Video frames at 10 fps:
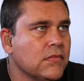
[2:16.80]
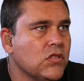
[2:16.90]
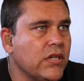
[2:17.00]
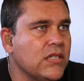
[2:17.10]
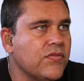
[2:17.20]

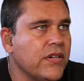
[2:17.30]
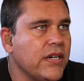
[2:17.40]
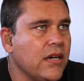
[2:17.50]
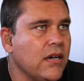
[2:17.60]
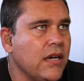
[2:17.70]
Transfer
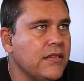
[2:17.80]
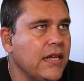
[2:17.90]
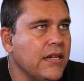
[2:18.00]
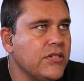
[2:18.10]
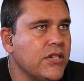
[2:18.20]
here, and
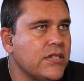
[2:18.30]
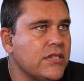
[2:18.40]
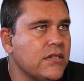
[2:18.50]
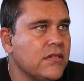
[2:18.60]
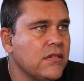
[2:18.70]
then
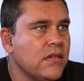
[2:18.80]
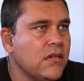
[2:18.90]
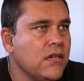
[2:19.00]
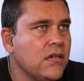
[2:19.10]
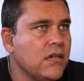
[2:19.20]
just
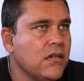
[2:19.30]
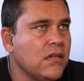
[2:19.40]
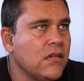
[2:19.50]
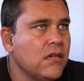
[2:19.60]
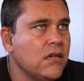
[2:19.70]

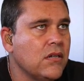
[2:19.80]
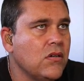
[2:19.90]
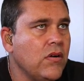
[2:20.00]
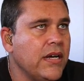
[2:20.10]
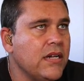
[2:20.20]
go
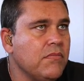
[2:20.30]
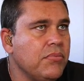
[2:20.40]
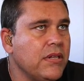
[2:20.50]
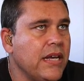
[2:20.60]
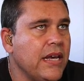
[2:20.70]
ahead and
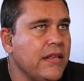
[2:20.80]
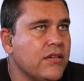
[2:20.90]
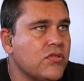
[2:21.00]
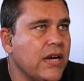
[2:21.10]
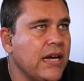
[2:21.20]
play the
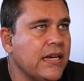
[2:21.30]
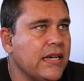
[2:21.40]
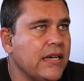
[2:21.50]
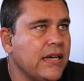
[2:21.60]
track.